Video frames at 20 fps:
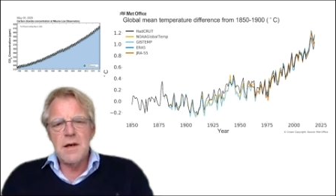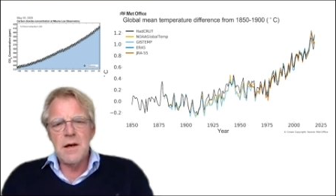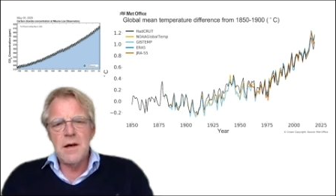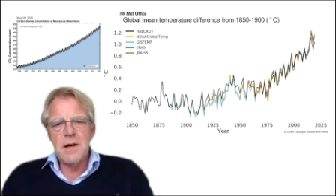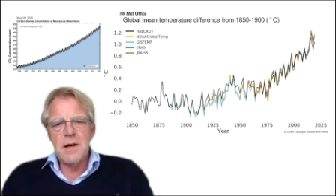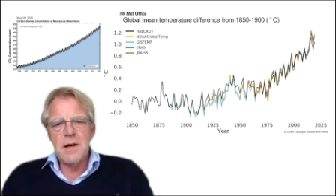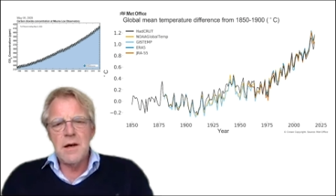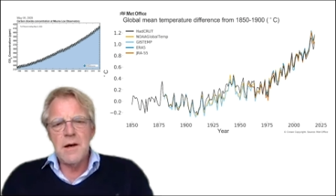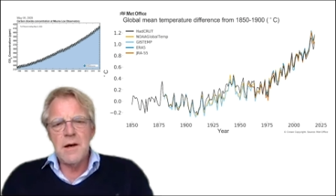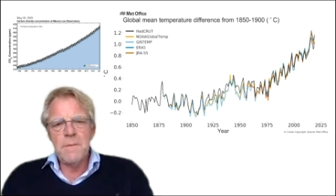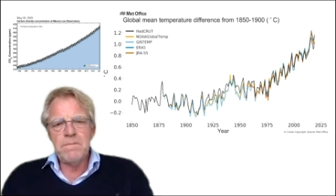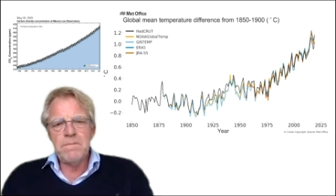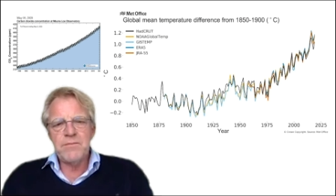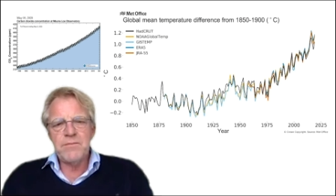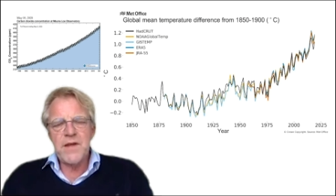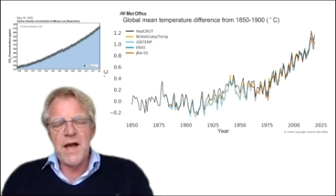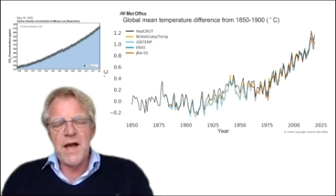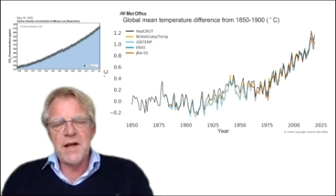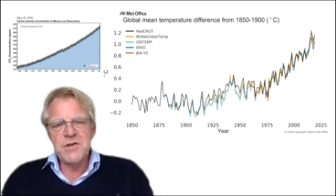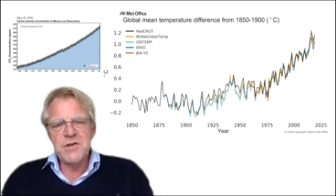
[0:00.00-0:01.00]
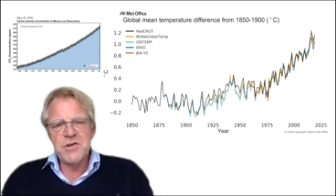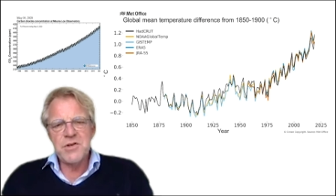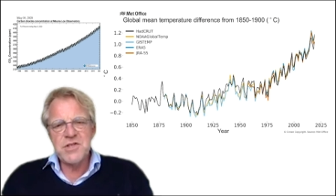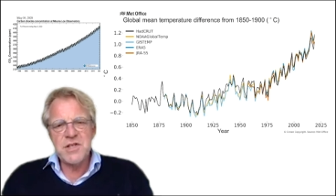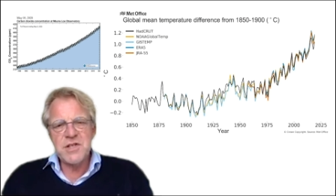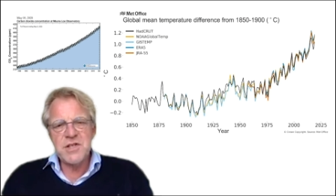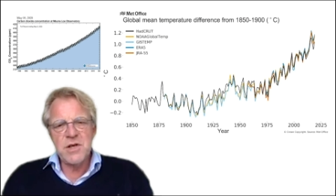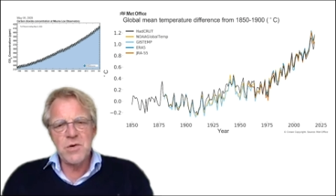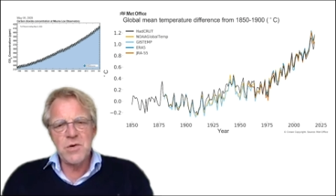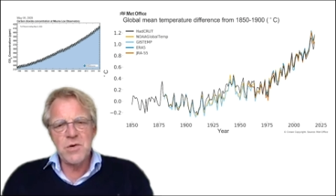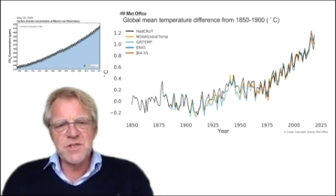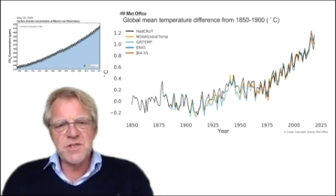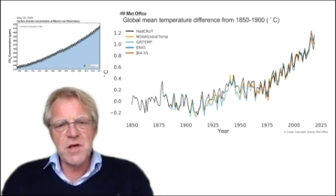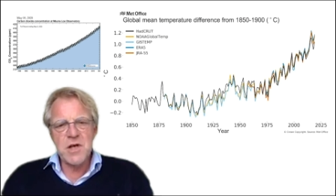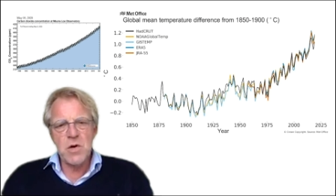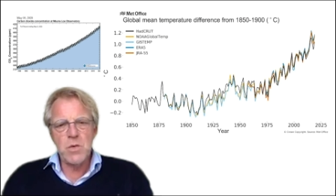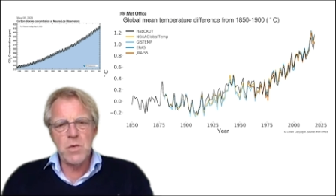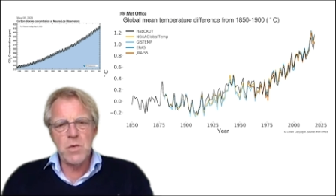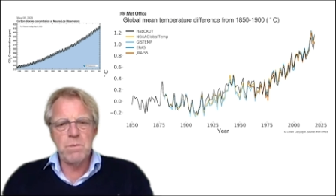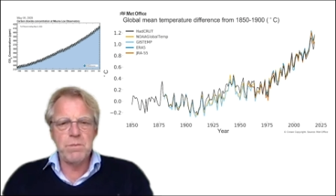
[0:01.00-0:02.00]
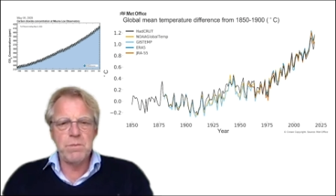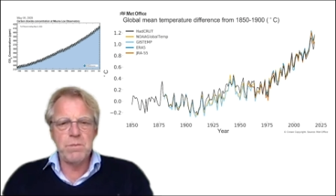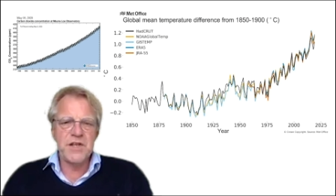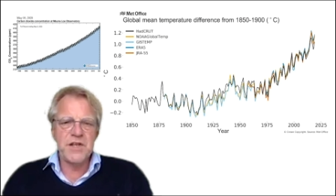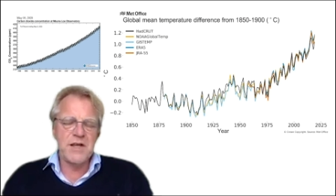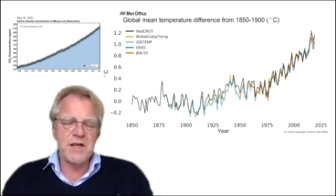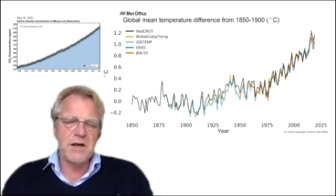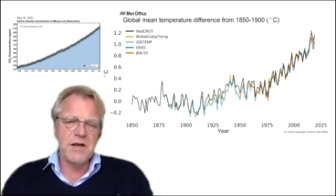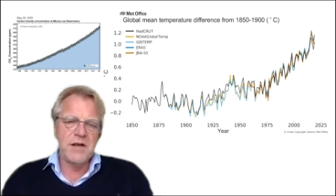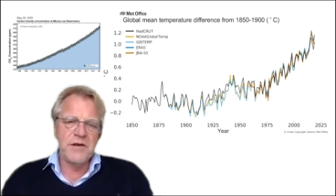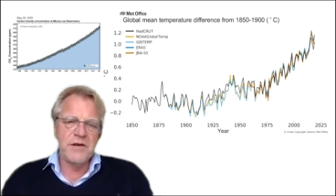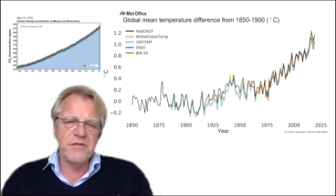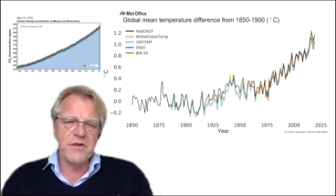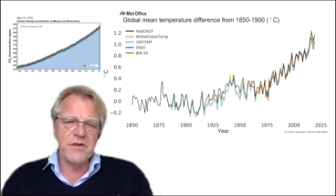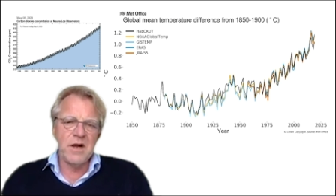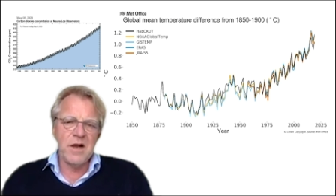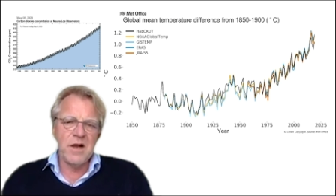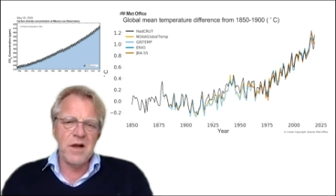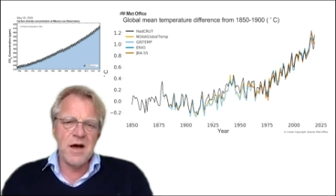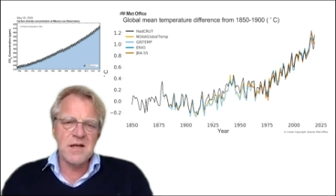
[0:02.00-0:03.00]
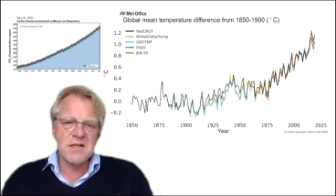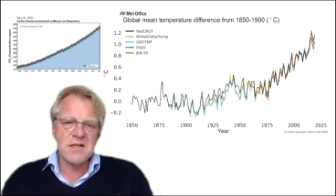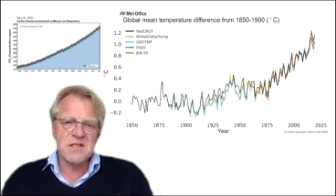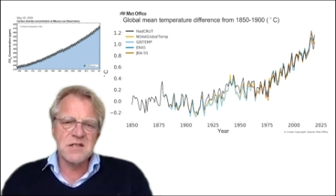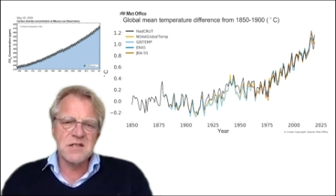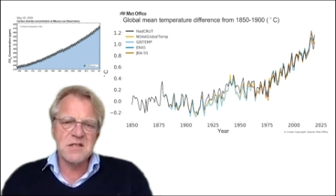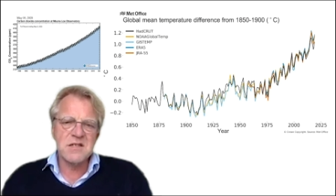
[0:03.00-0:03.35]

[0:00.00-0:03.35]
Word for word: Um, and you see also, particularly in the last